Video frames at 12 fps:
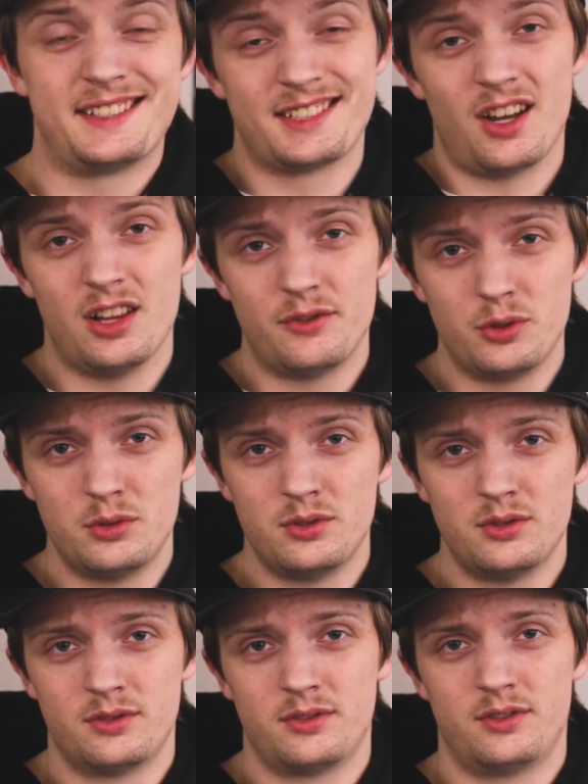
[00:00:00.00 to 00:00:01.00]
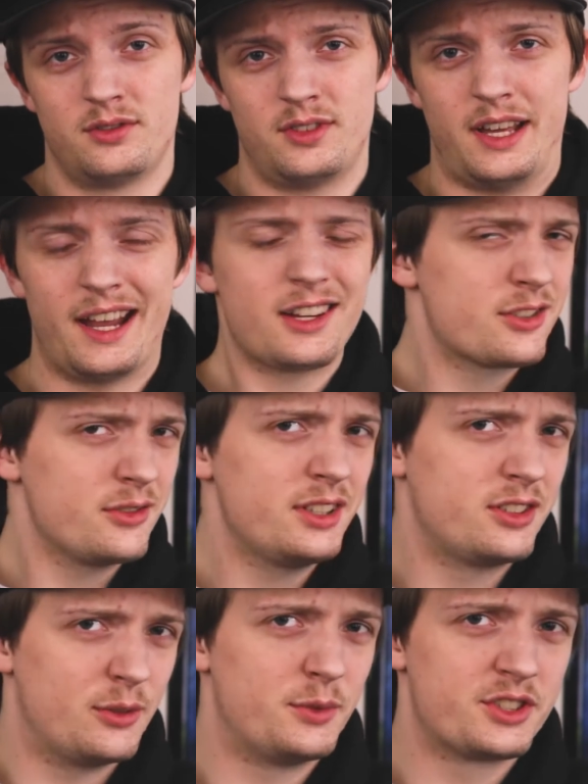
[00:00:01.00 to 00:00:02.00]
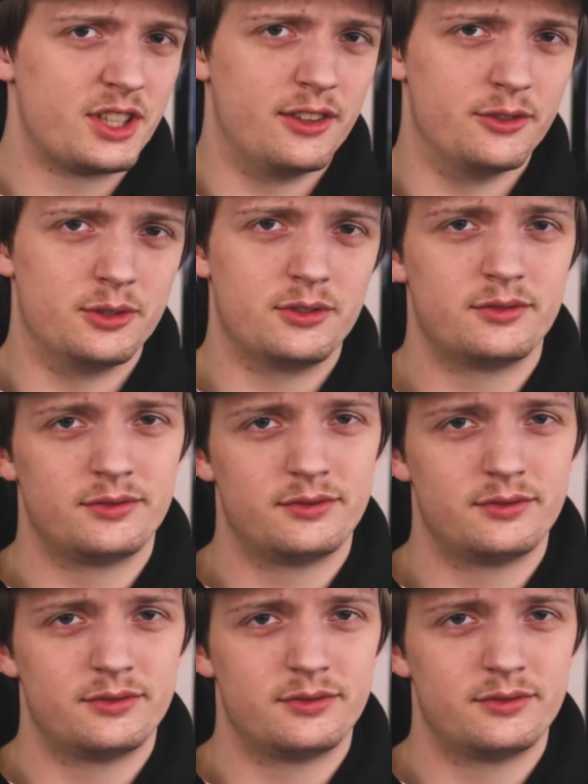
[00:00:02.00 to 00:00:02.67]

Salvo, actually double Salvo,